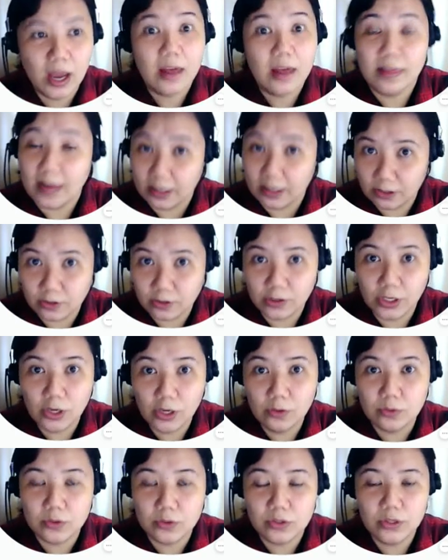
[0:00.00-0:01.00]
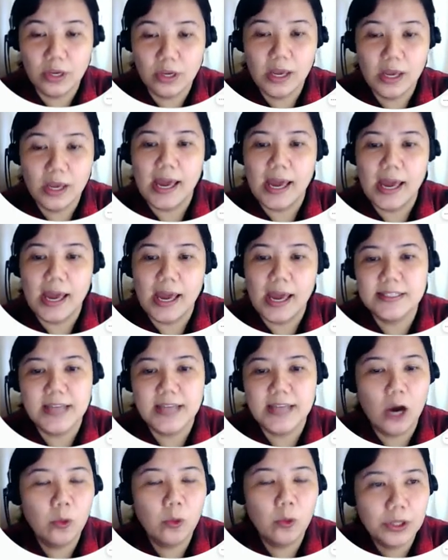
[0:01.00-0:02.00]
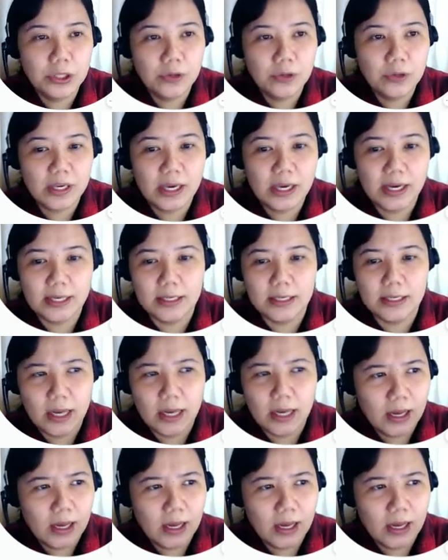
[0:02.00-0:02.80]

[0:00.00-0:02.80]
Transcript: that you use and how well you can,